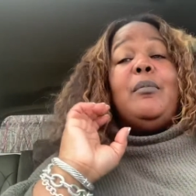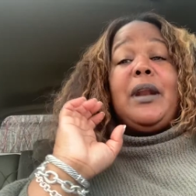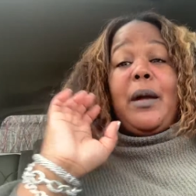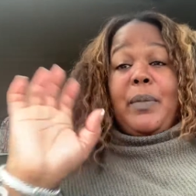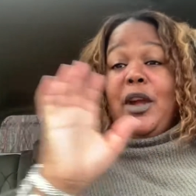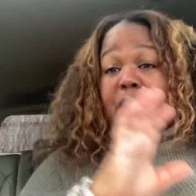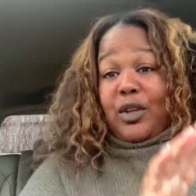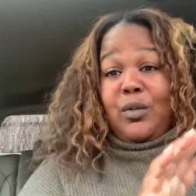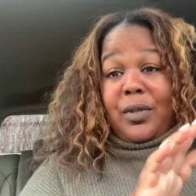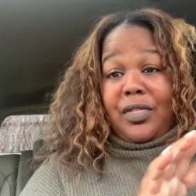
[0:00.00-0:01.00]
but I pair
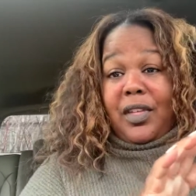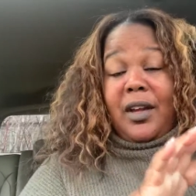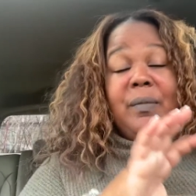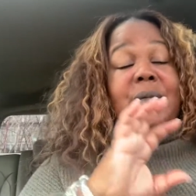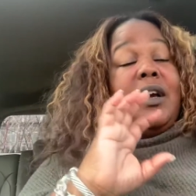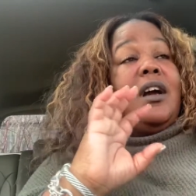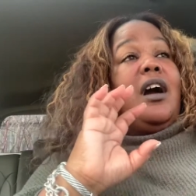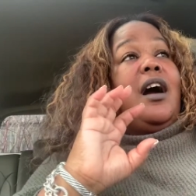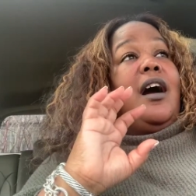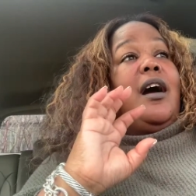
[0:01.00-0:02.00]
you with them
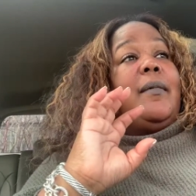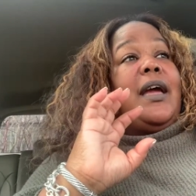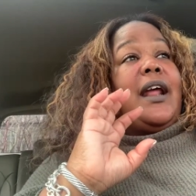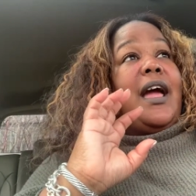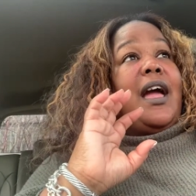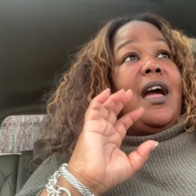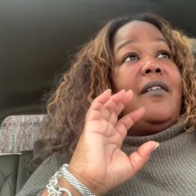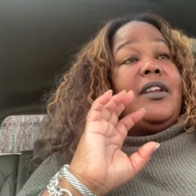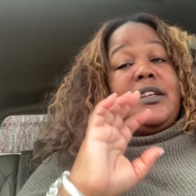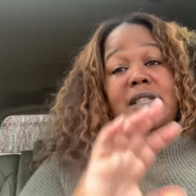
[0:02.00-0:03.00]
um, and I
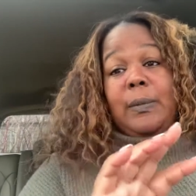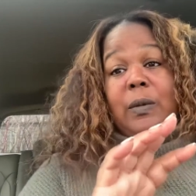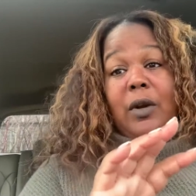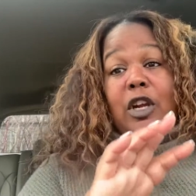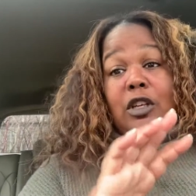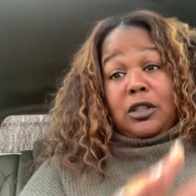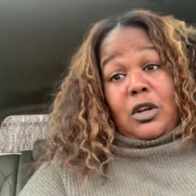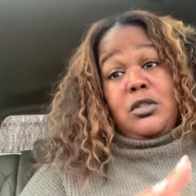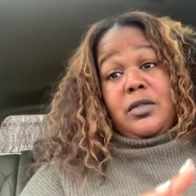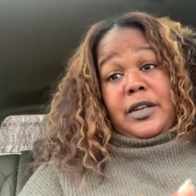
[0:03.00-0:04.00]
have an exemplary
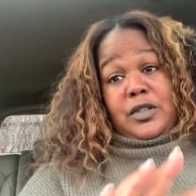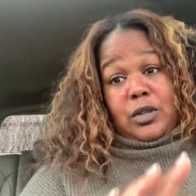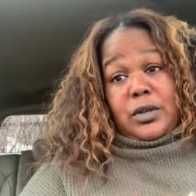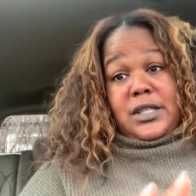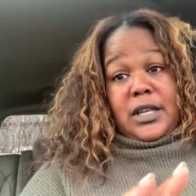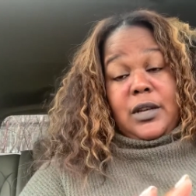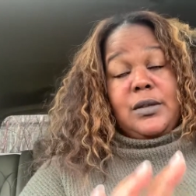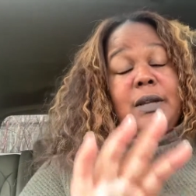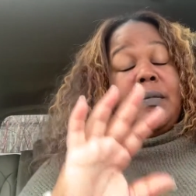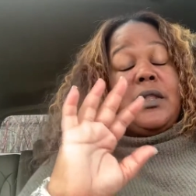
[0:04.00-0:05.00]
close rate of short sales.